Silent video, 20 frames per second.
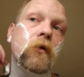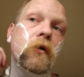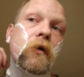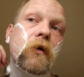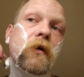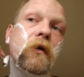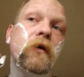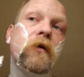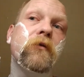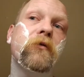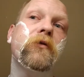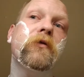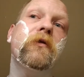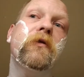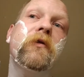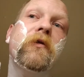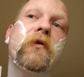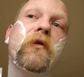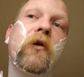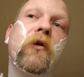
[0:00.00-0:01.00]
I have
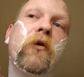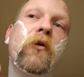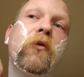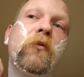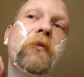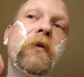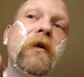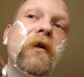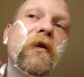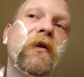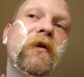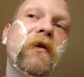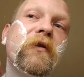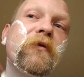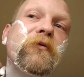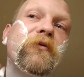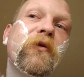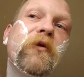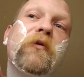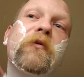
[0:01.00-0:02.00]
so been
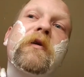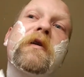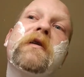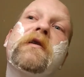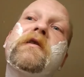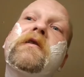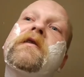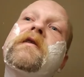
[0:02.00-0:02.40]
looking forward to